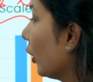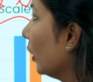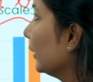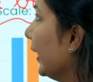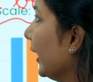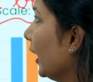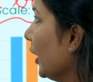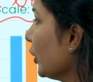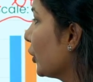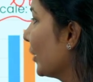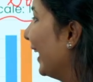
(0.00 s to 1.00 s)
draw the
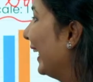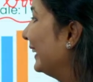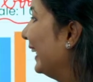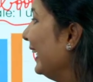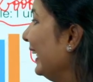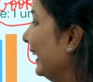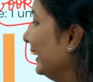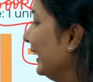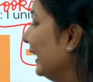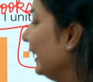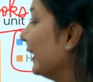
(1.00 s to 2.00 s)
English, then
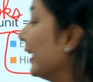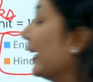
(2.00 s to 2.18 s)
Hindi,